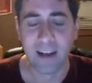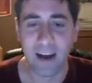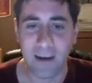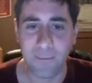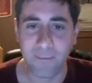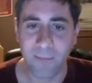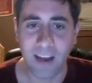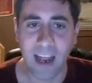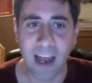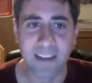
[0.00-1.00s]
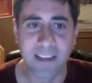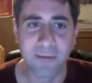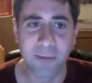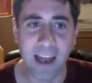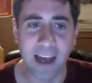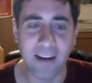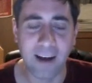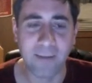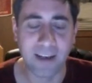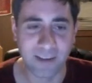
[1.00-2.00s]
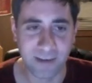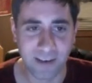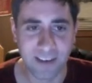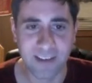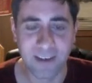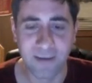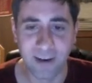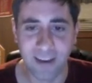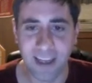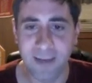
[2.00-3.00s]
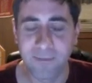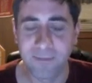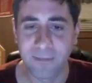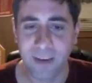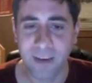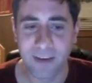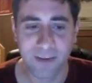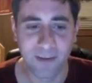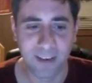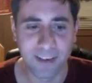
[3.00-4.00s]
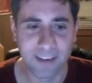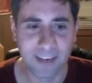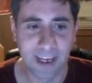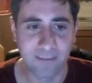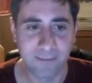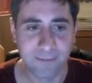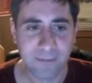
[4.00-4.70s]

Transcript: How this will play out, I'm not sure. It's too early to say.